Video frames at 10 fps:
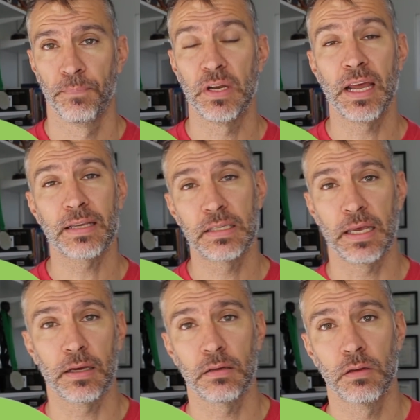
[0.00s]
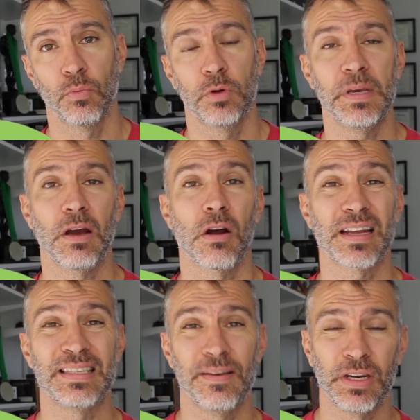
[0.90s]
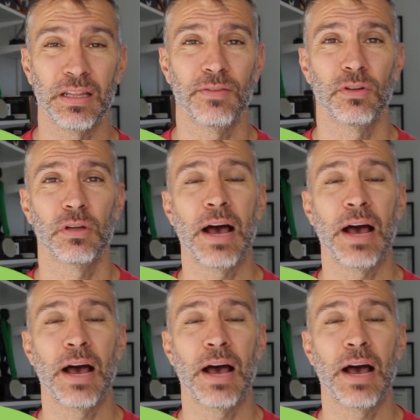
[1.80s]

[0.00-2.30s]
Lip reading: The next thing would be our activity level.